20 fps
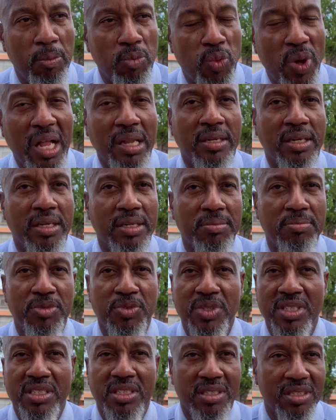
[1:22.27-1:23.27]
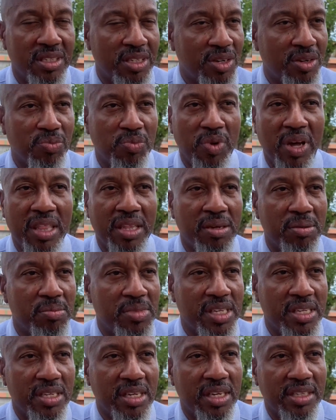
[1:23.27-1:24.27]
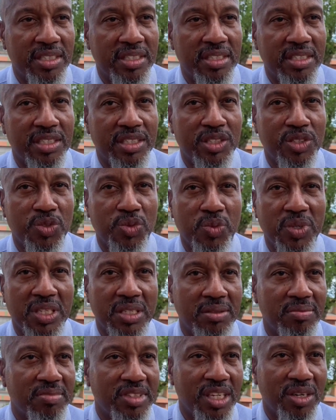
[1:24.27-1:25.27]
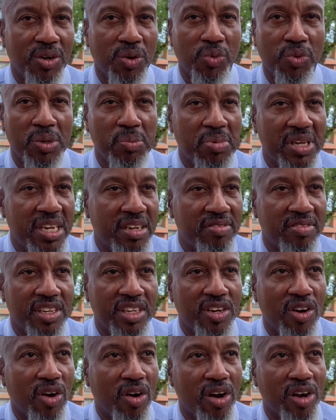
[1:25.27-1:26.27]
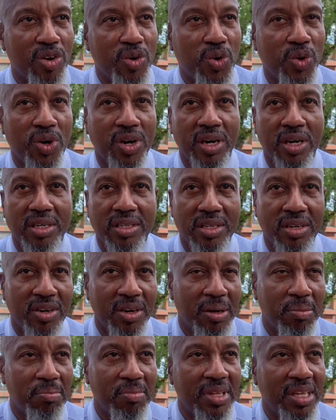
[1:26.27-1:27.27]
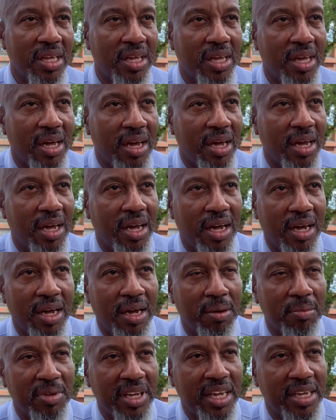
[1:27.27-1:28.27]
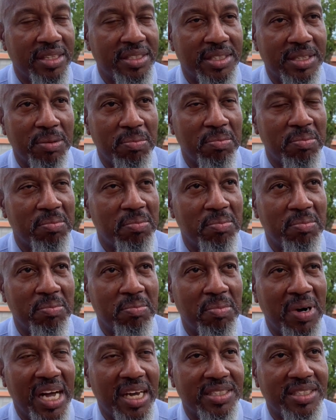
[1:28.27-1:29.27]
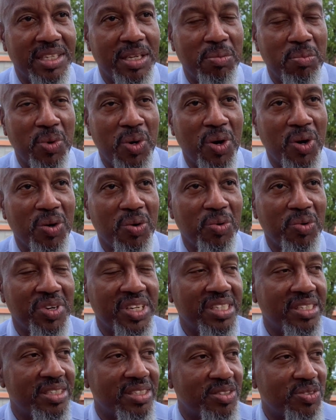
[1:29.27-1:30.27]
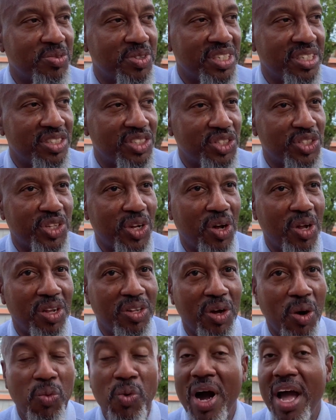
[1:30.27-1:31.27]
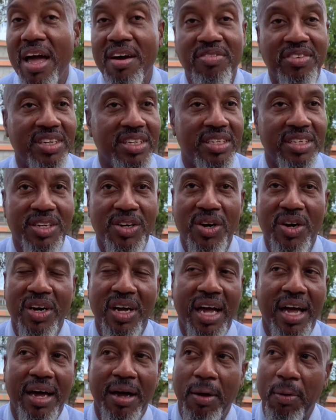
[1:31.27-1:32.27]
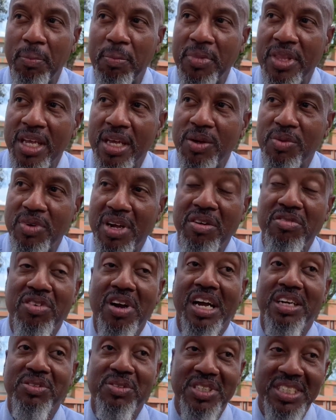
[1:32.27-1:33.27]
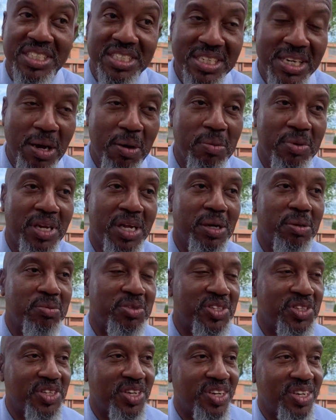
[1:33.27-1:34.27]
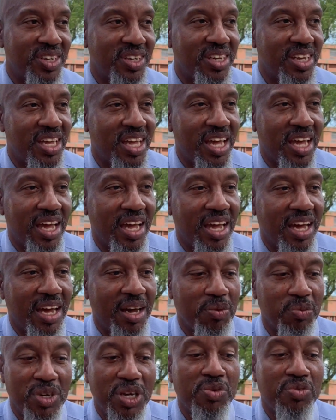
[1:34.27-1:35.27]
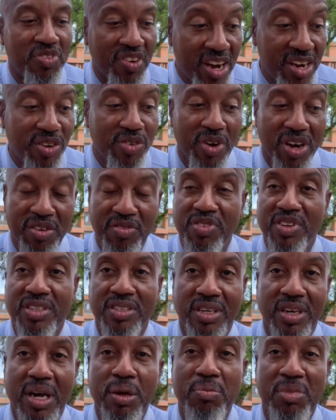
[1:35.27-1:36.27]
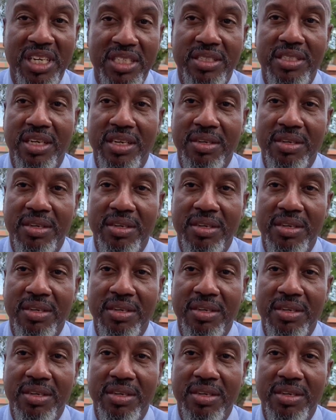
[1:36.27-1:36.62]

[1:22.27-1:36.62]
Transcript: welcome, you know, whether it be assistance with, you know, repaving the hard court, getting some basketball rings reinstalled, or whatever, you know. We have graduation coming up, so we are very grateful, though, I must say.